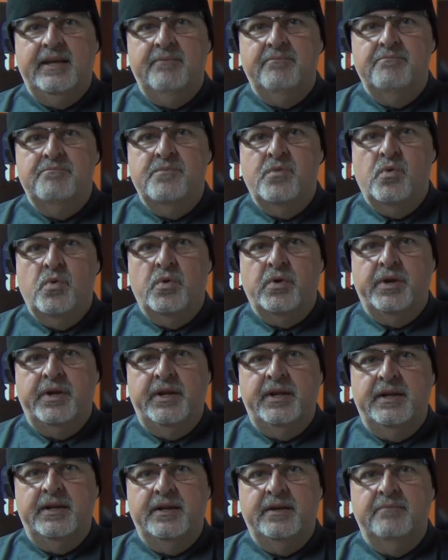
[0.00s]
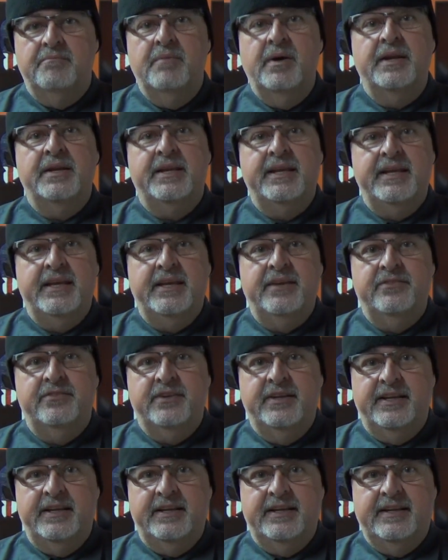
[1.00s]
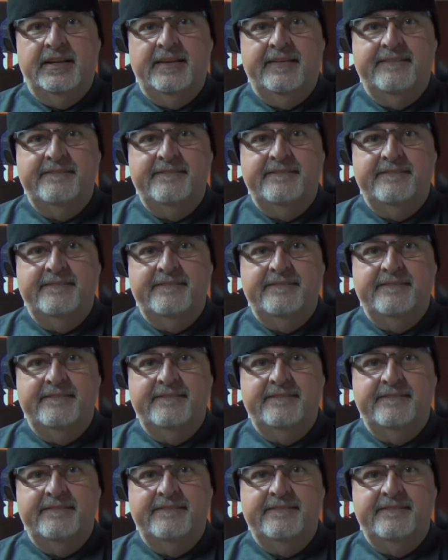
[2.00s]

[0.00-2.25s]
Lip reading: evening,